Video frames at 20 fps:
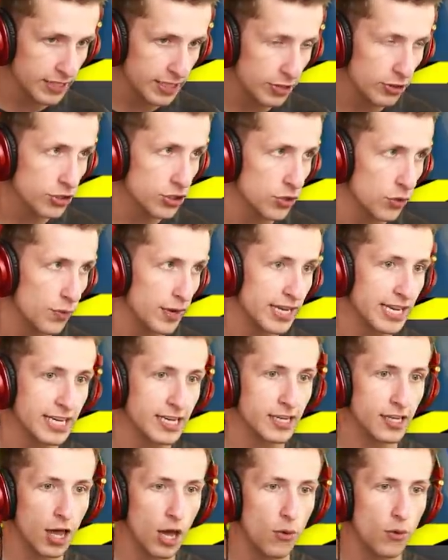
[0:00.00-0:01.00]
here so we can
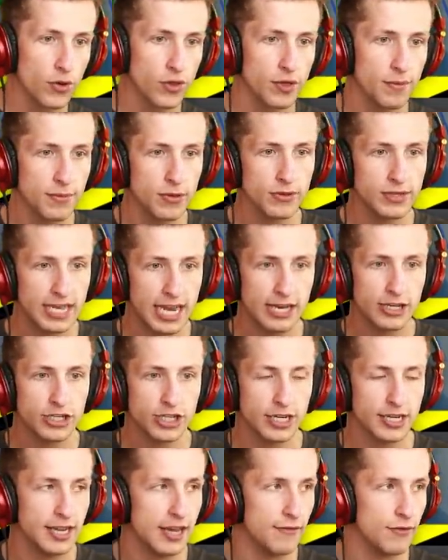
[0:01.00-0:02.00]
lower the
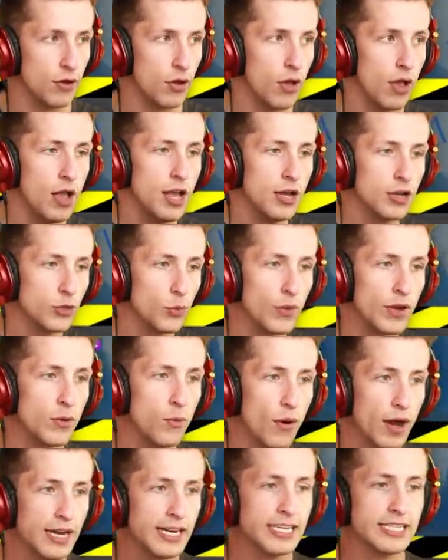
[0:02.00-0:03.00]
mutation level. We
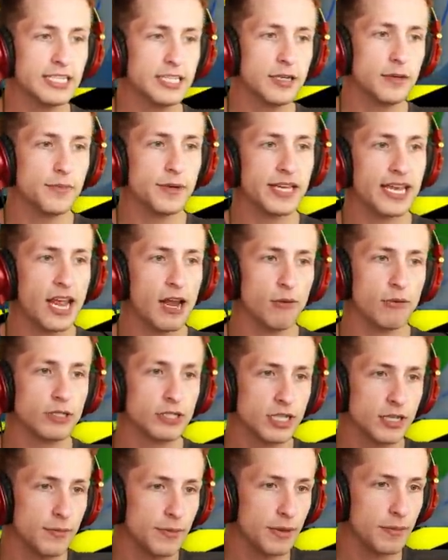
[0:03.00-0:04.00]
want it to be able
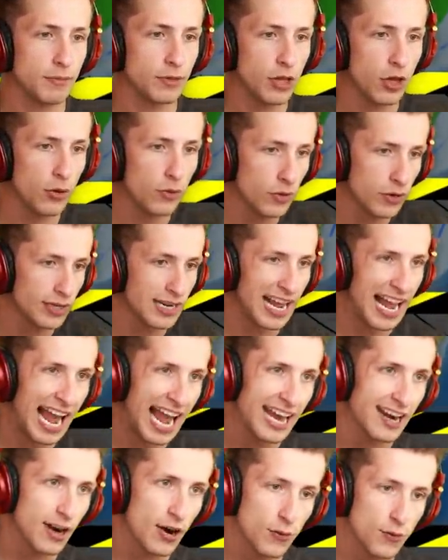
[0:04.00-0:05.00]
to be lowered
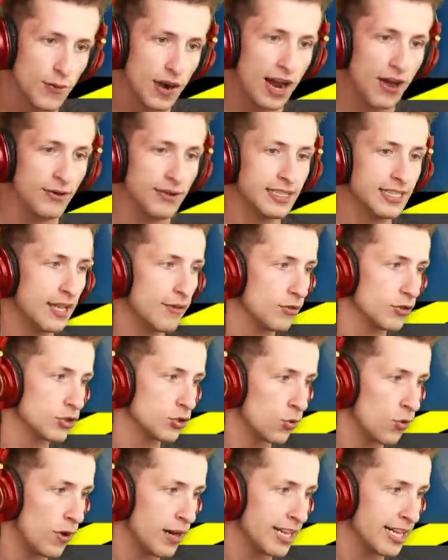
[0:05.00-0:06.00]
at around level
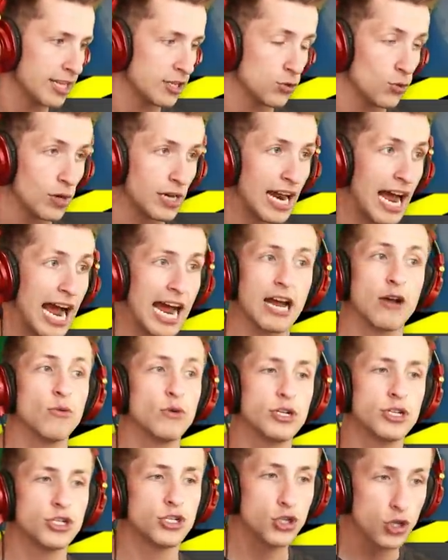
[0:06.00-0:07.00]
20 is what I
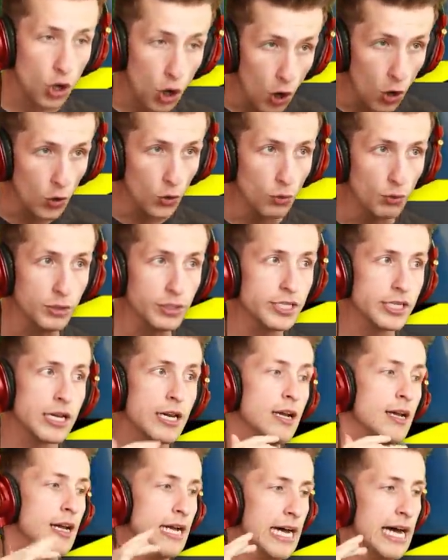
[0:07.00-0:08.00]
was told
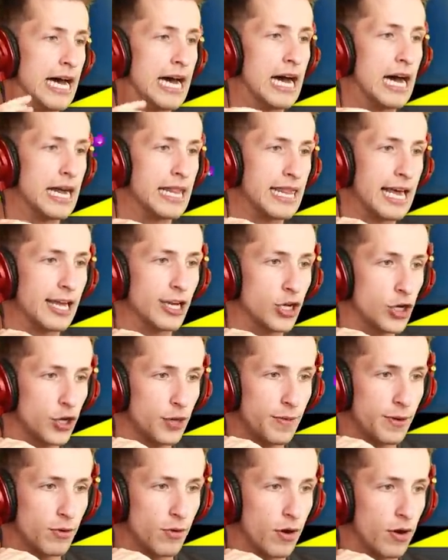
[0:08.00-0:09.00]
uh, that
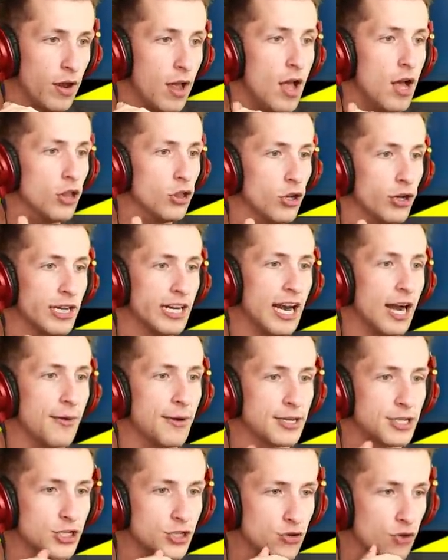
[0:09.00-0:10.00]
could be wrong. Look at how
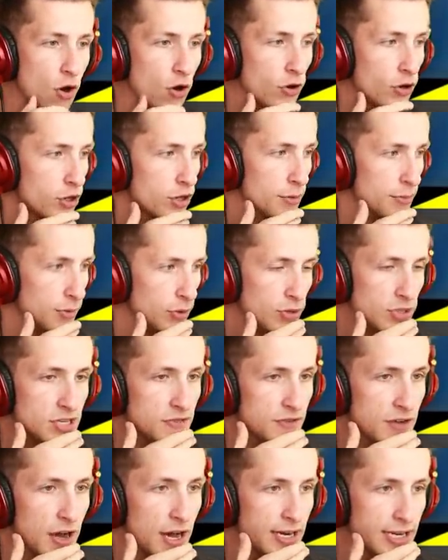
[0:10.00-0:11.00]
much stronger the balloons
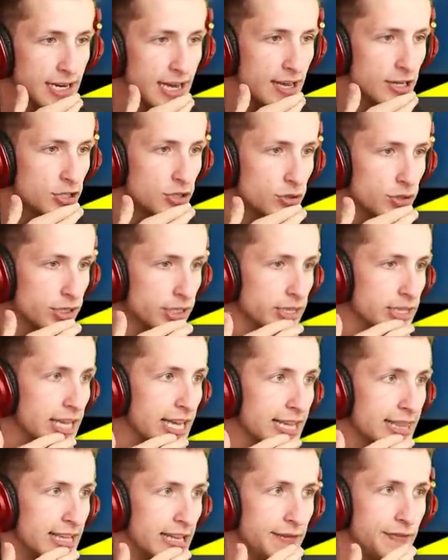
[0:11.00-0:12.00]
have gotten, actually.
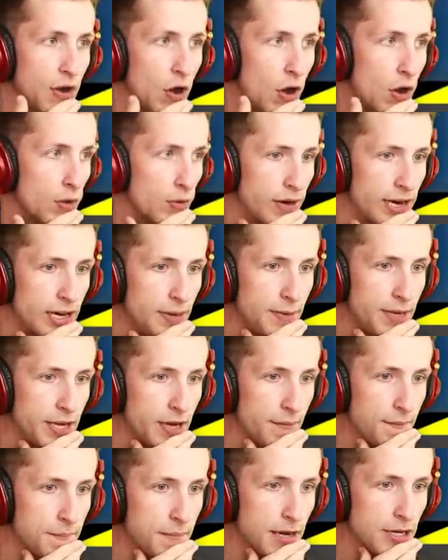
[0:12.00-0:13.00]
Like, they've already
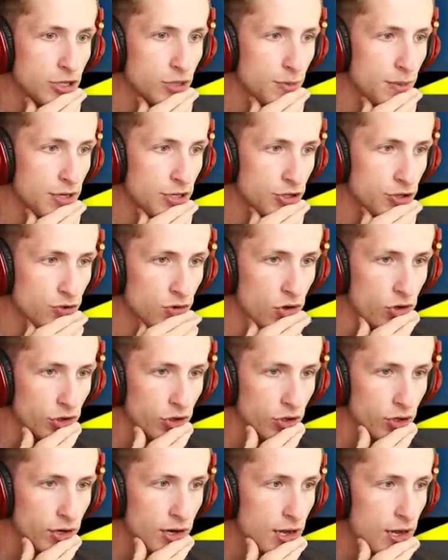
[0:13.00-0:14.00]
become much, much
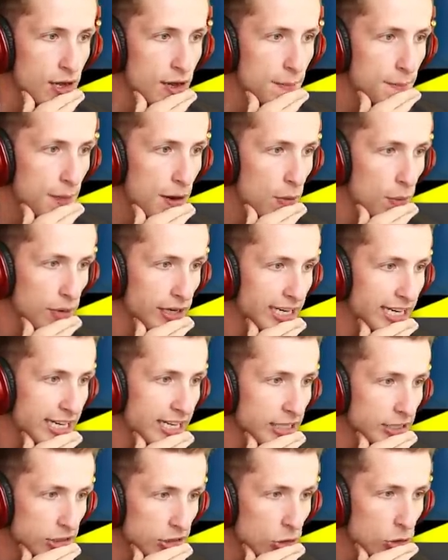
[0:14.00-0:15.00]
stronger. But we're
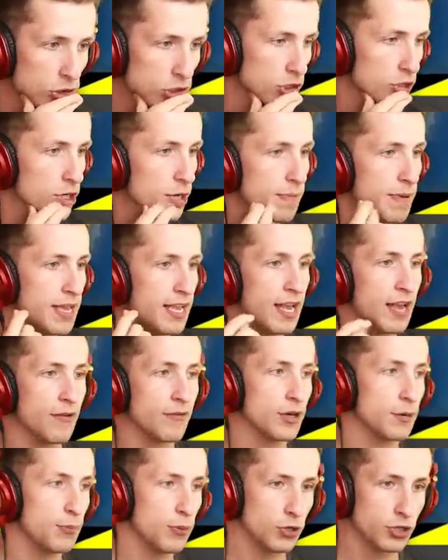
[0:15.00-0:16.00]
getting closer to being
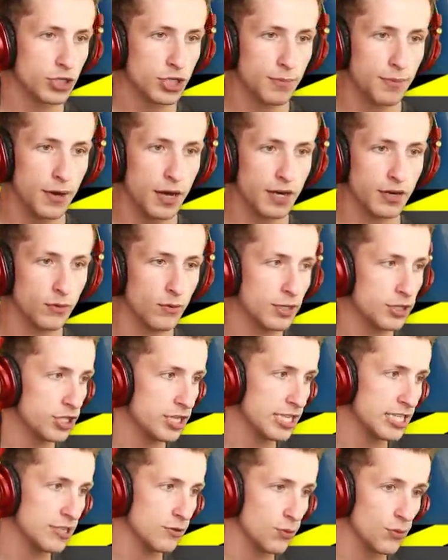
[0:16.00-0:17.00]
able to push the button, which
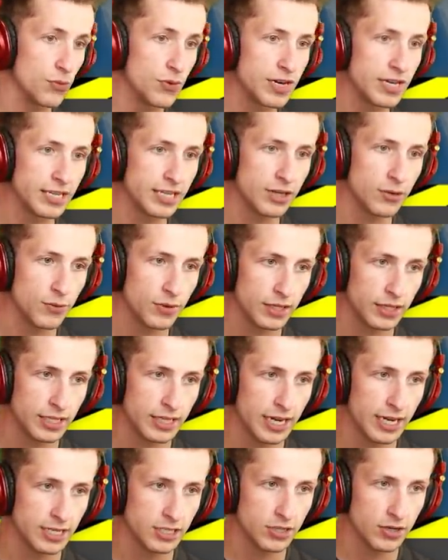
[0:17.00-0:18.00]
is really, really
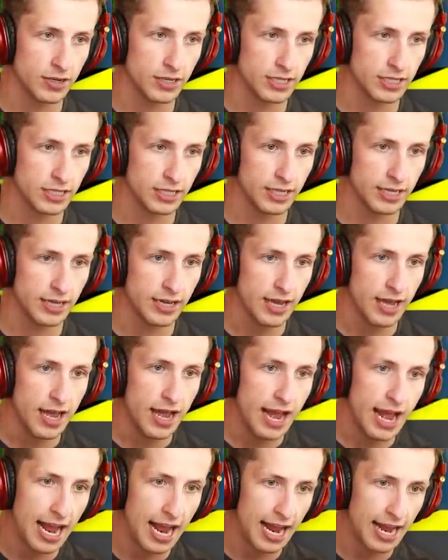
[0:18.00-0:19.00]
nice, honestly.
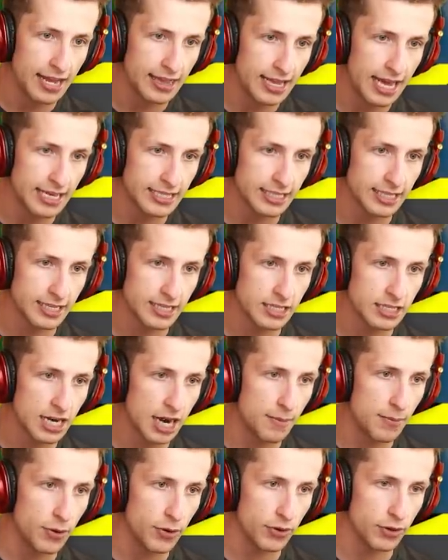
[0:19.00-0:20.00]
And that's going to
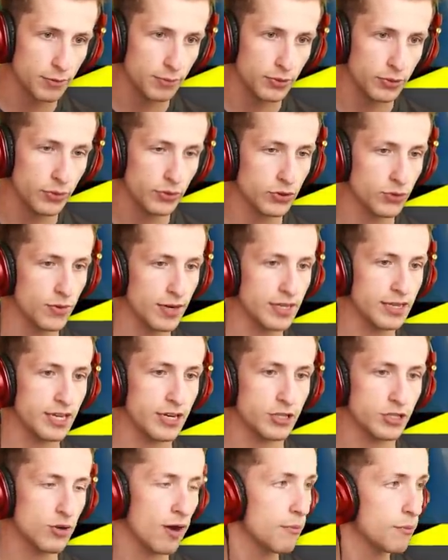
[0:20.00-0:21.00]
stop all the balloons right
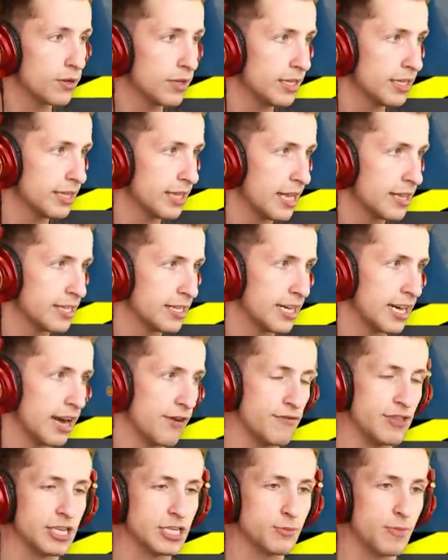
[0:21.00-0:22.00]
there. So I'm really glad that I
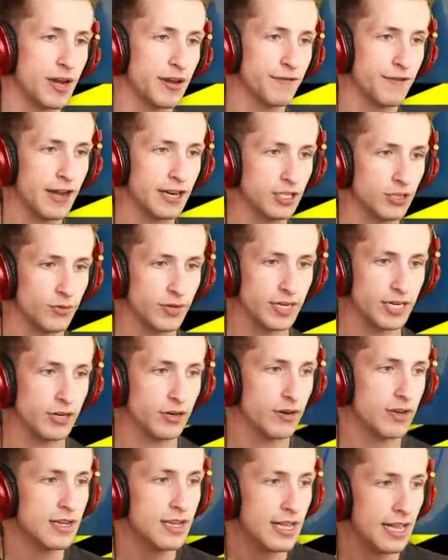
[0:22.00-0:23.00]
have this spike factory
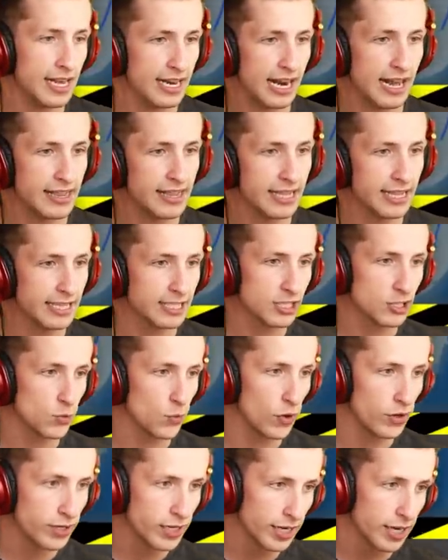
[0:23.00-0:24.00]
here. And I think this is
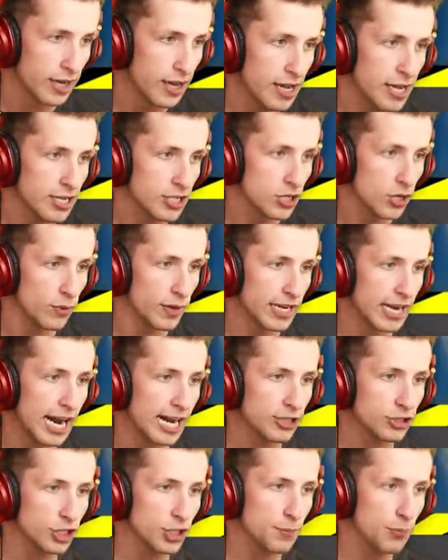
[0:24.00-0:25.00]
working. So we can
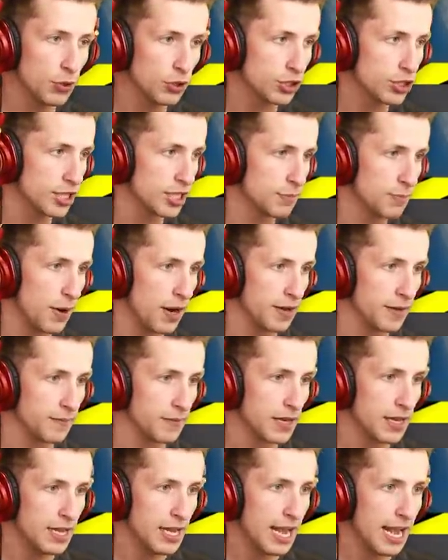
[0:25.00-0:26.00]
actually push this button.
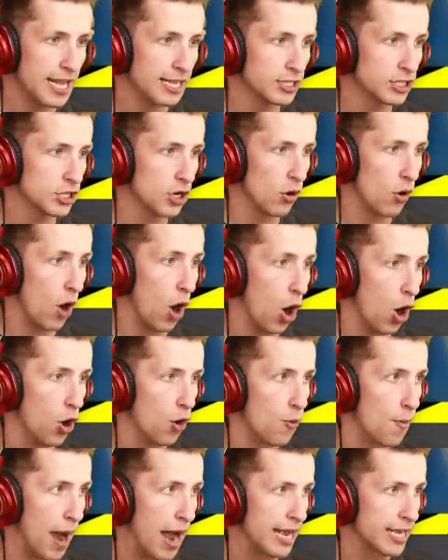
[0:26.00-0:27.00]
And so,
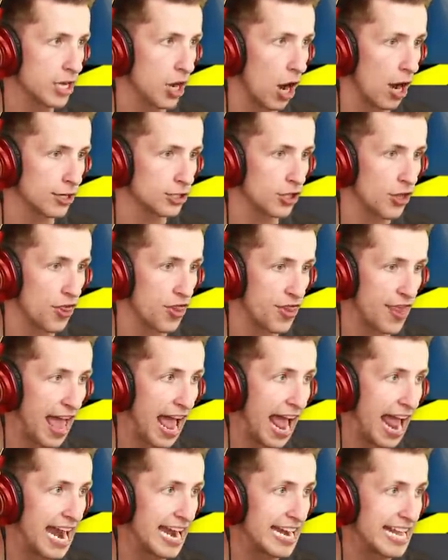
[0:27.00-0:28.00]
oh my gosh,
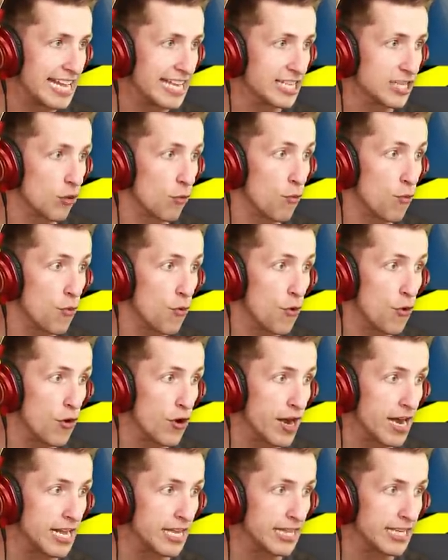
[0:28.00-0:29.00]
that is
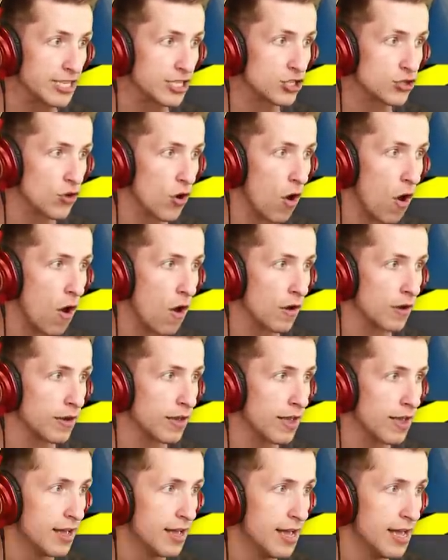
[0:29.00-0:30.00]
really strong.
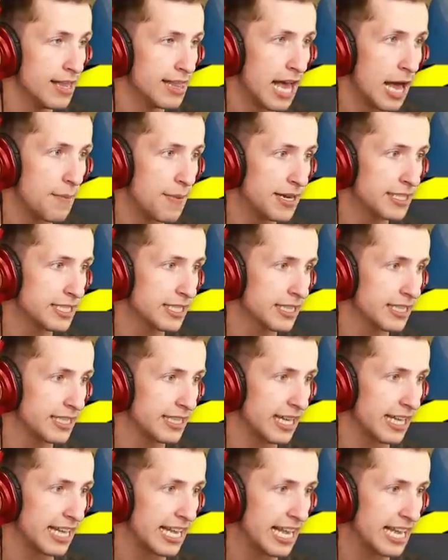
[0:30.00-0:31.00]
That basically,
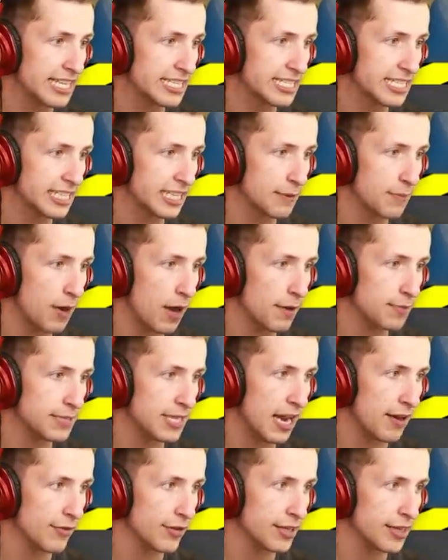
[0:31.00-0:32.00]
like, instantly pops
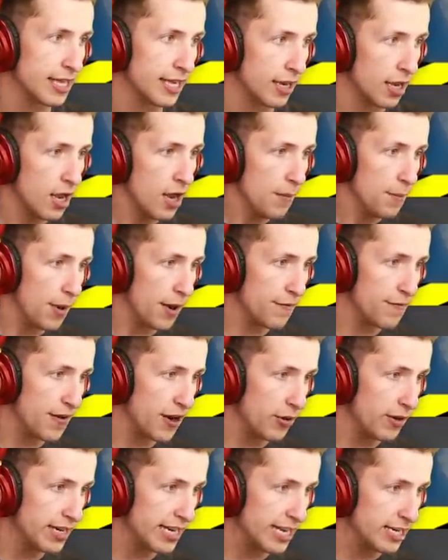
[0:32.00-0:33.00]
everything. But
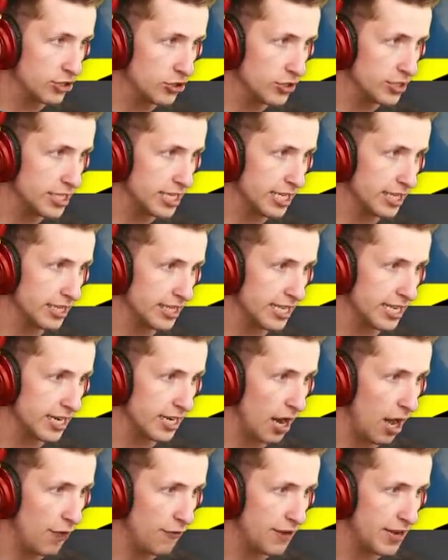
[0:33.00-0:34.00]
very interestingly
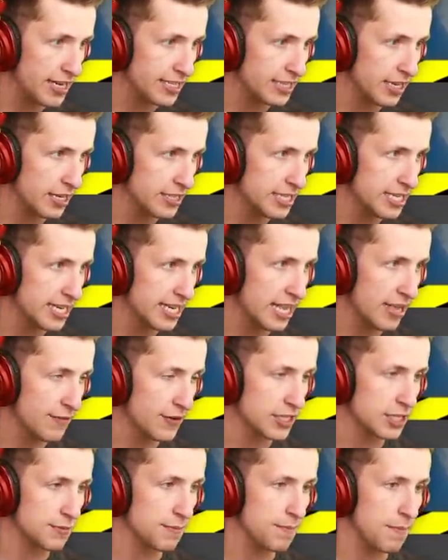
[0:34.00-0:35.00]
enough, it doesn't give
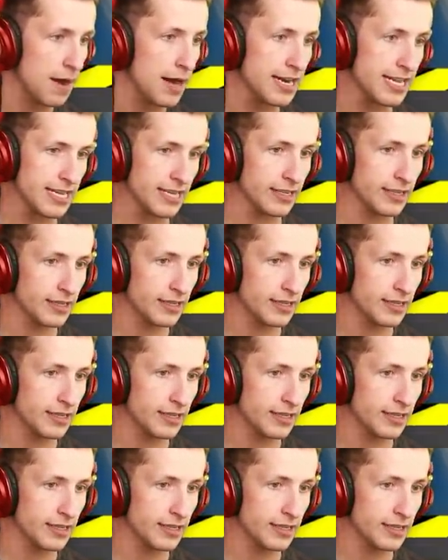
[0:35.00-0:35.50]
us money.